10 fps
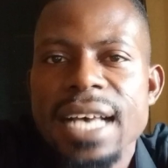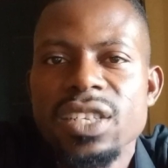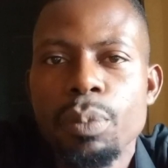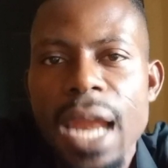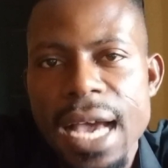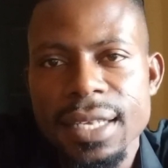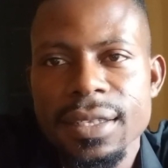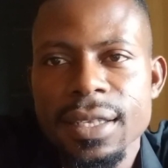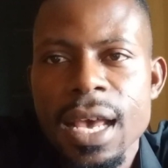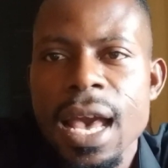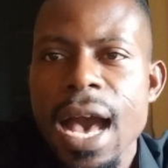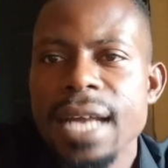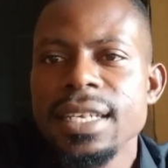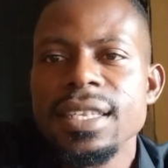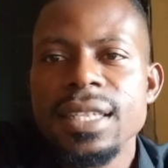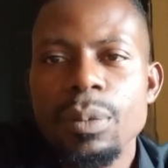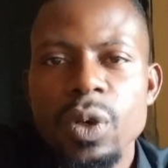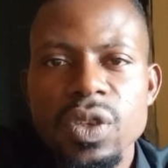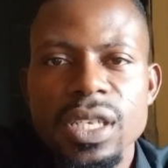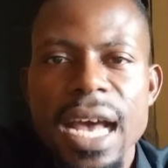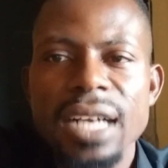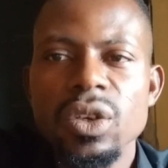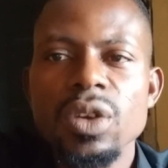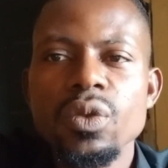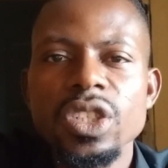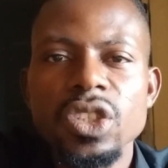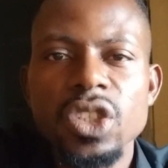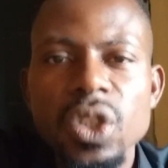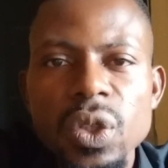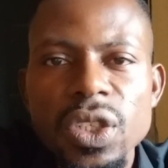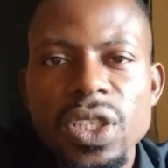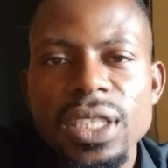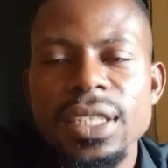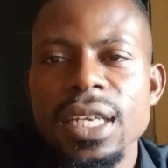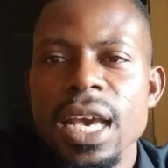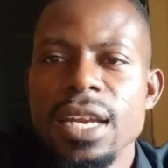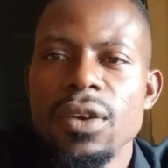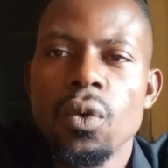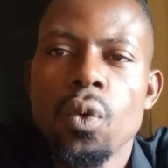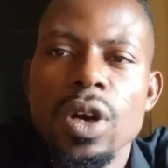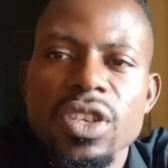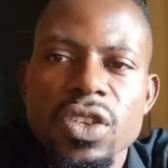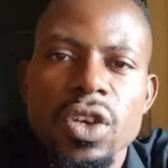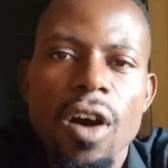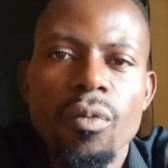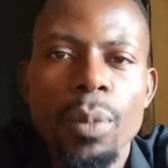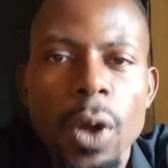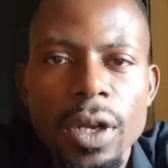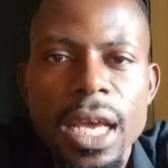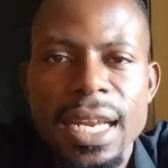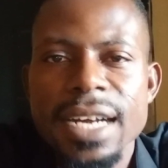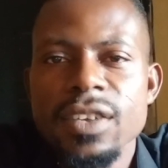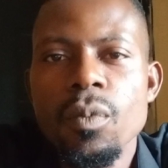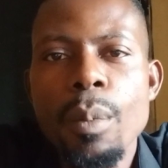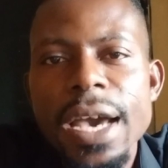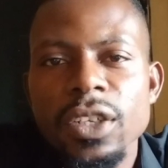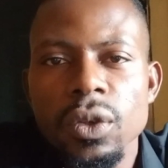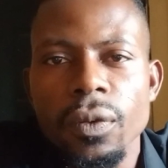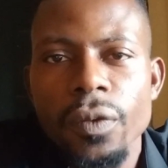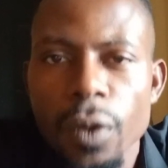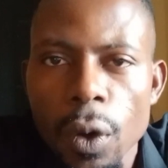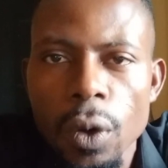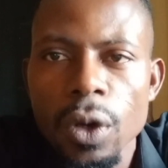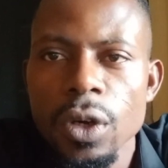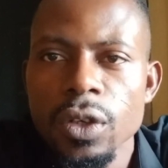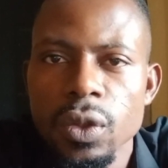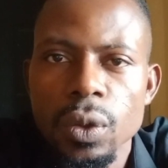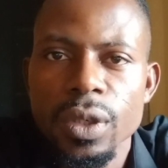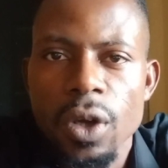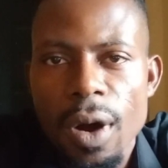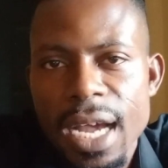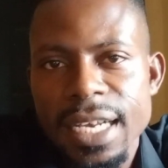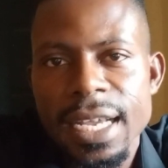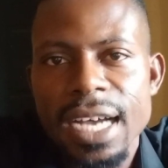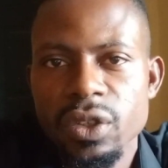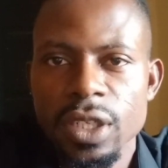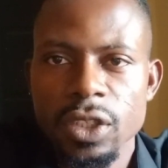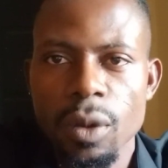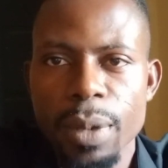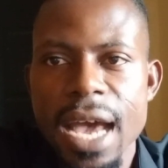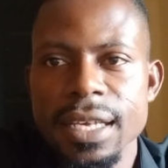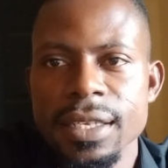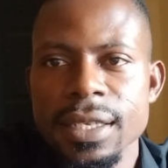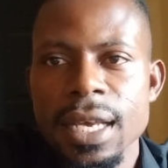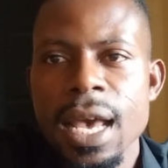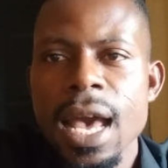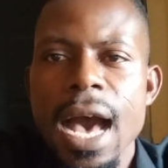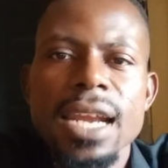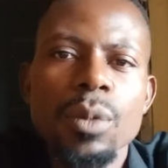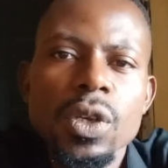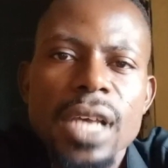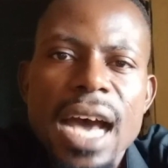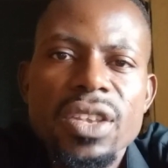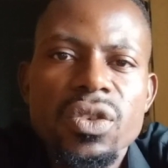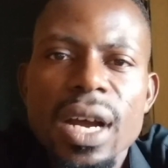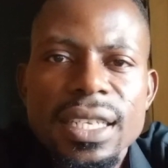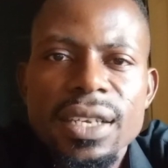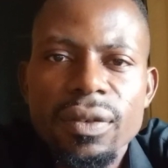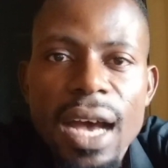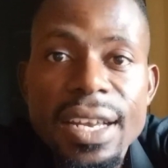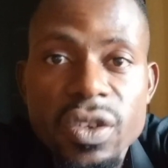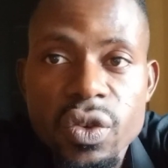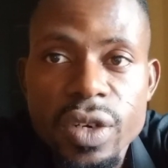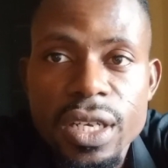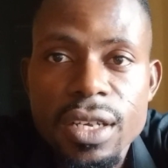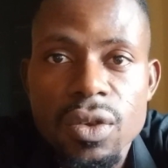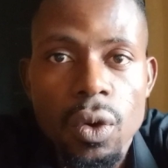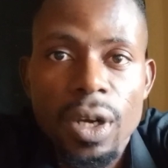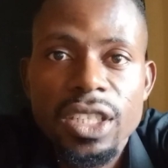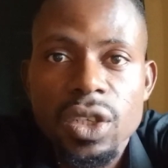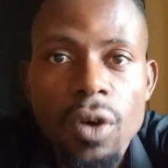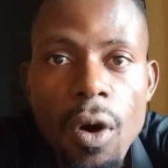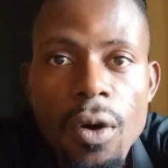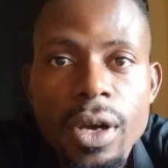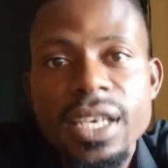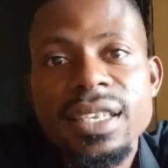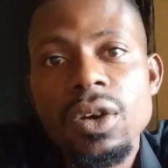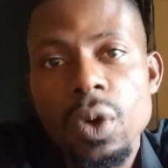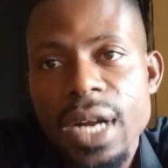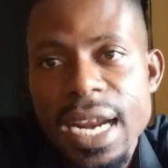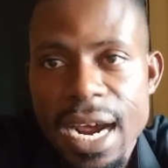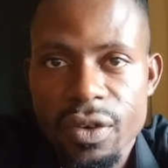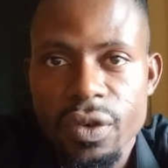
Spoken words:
plaques. And this deposit actually reduces the quantity of blood that is meant to flow to the organ that the artery supplies. And the most attractive artery to cholesterol is the coronary artery.